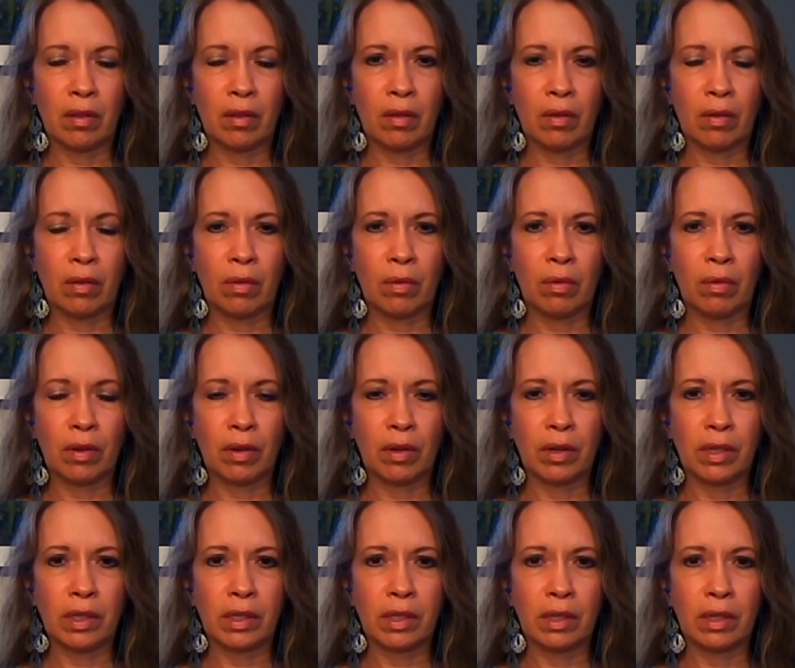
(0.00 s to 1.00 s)
So we're going
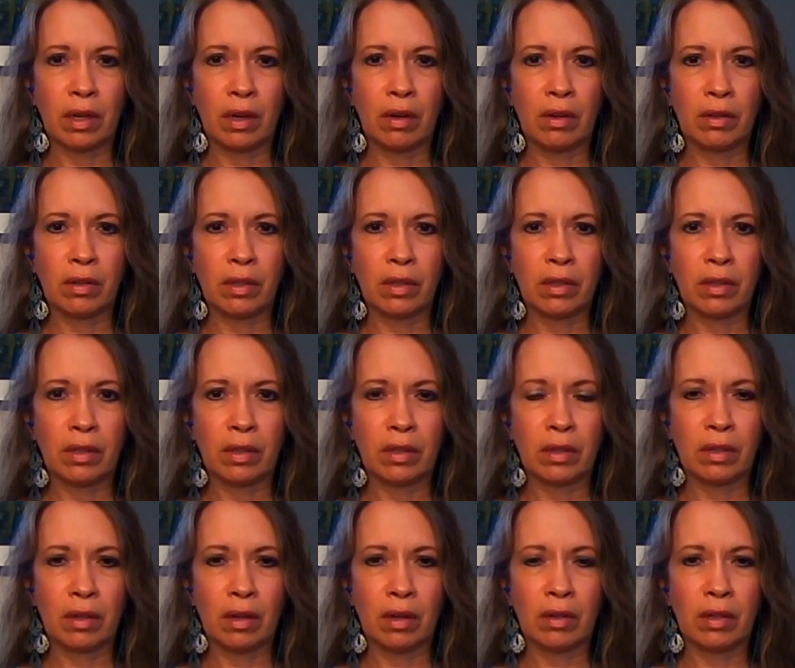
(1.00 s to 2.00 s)
to start
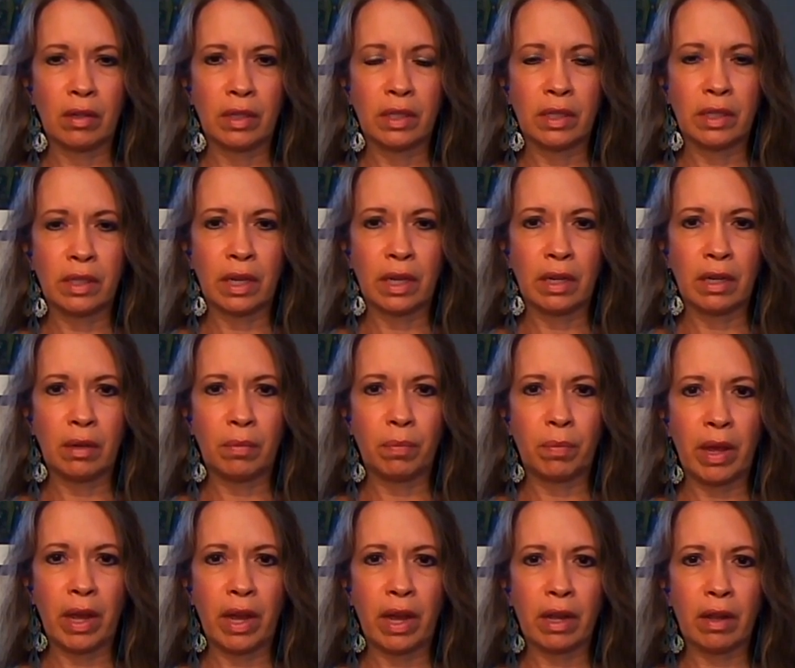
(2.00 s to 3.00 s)
our descent
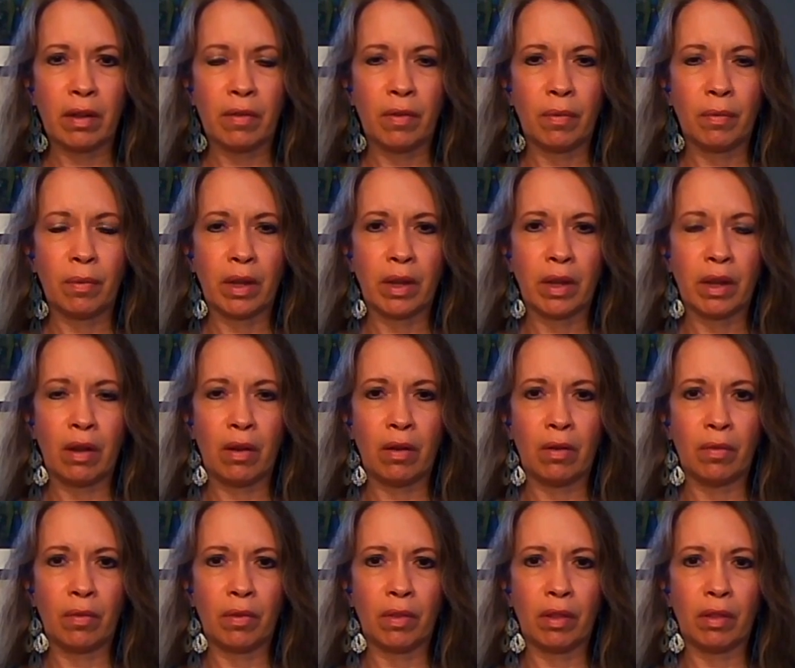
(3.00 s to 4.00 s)
back from the
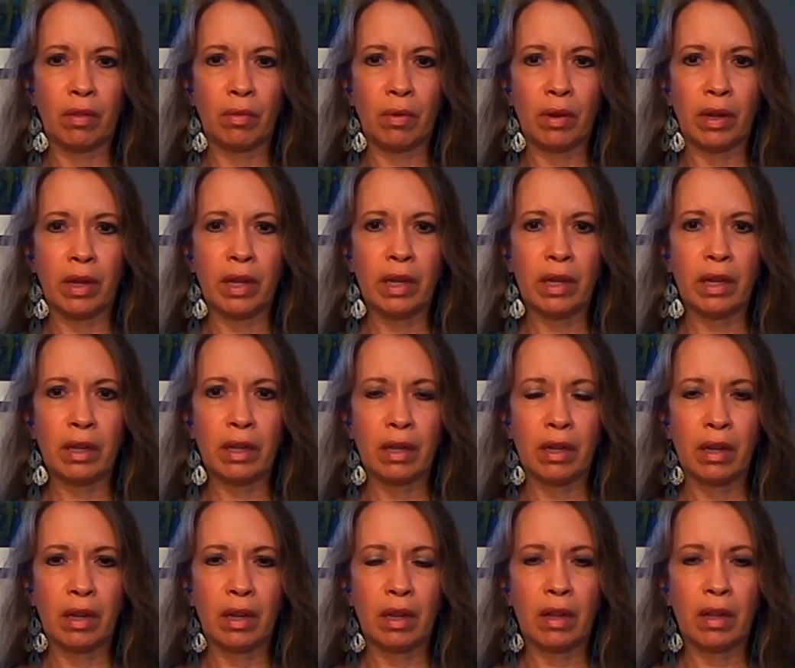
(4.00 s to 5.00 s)
count of 3,
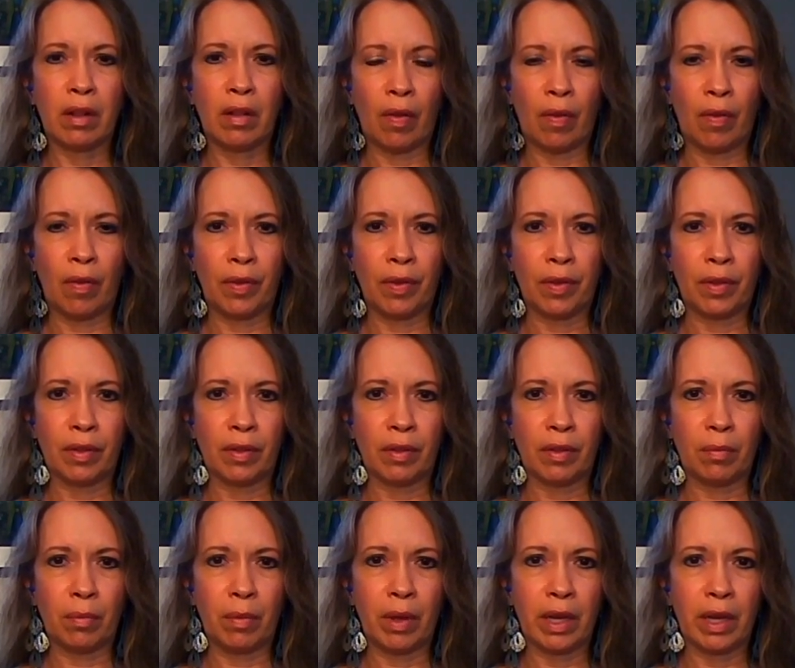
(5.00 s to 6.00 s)

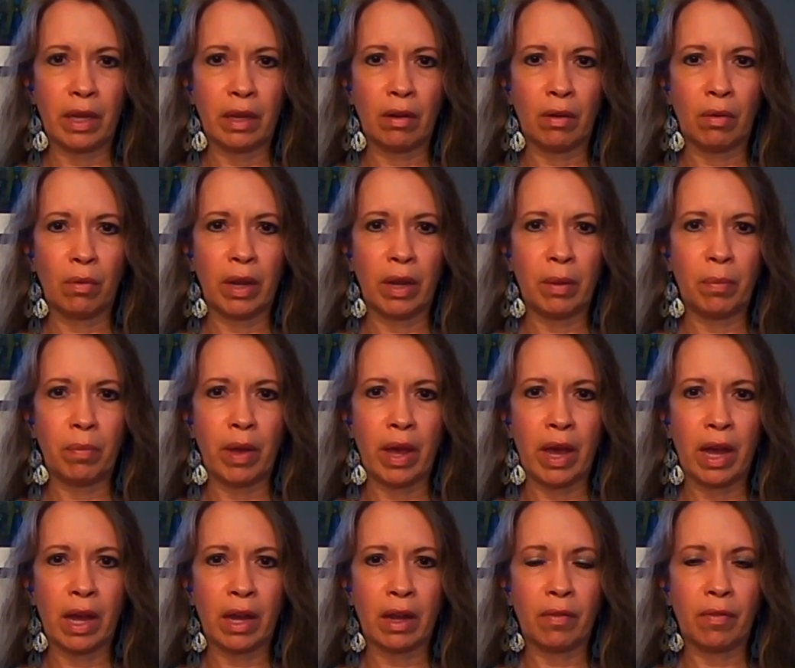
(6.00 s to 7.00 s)
making our way
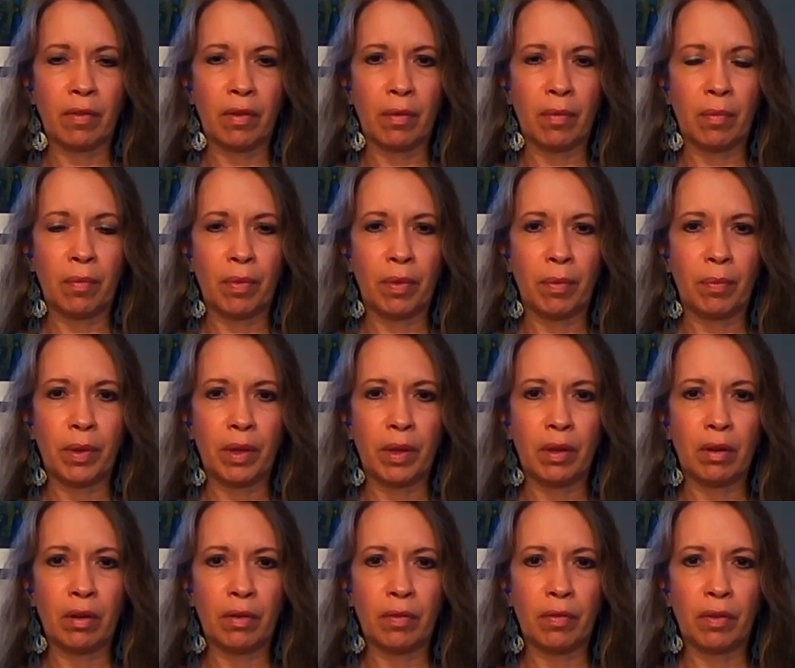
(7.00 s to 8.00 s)
back from the
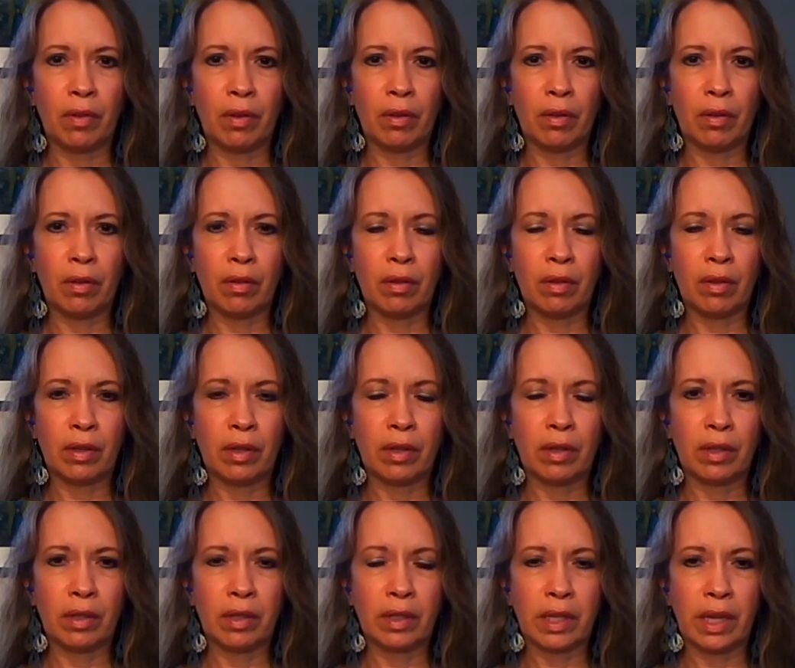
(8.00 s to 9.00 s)
beautiful
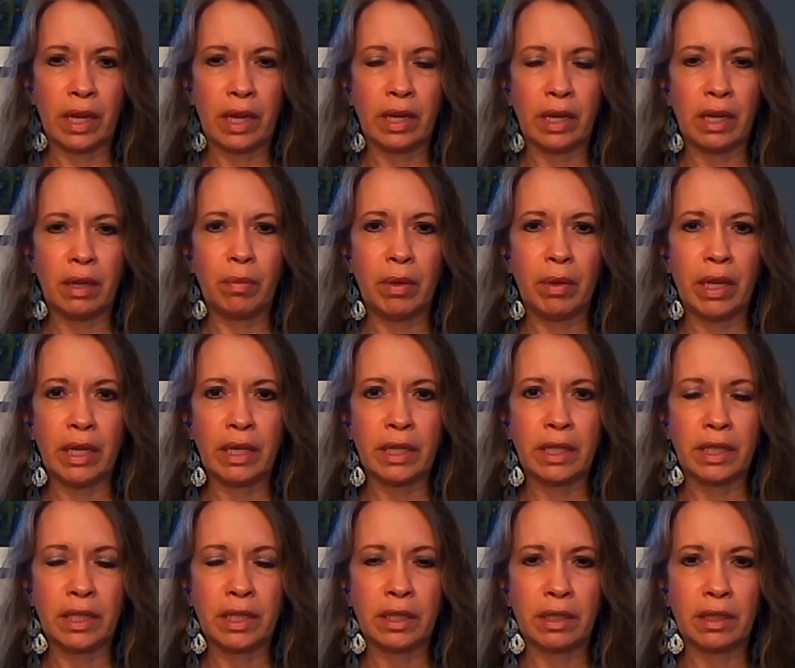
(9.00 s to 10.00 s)
sandy
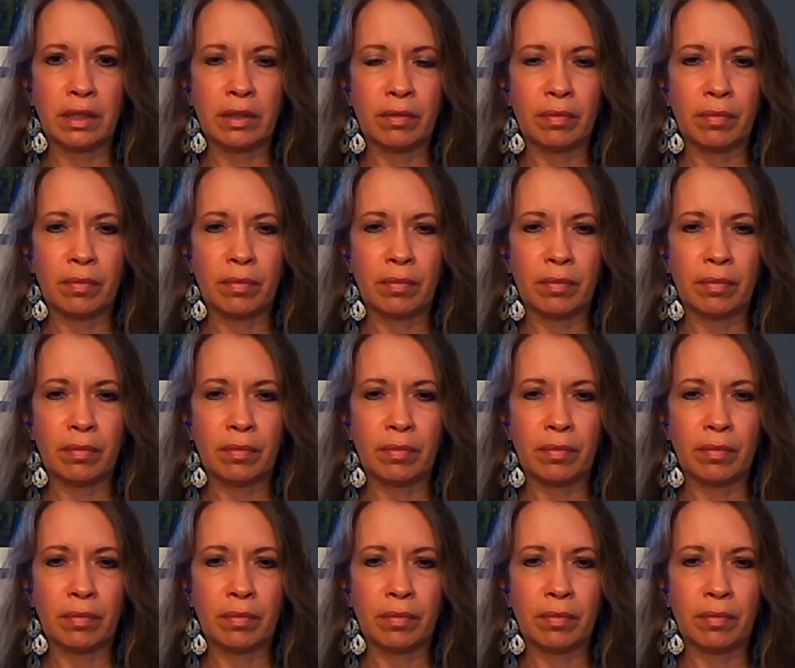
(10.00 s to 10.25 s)
beach,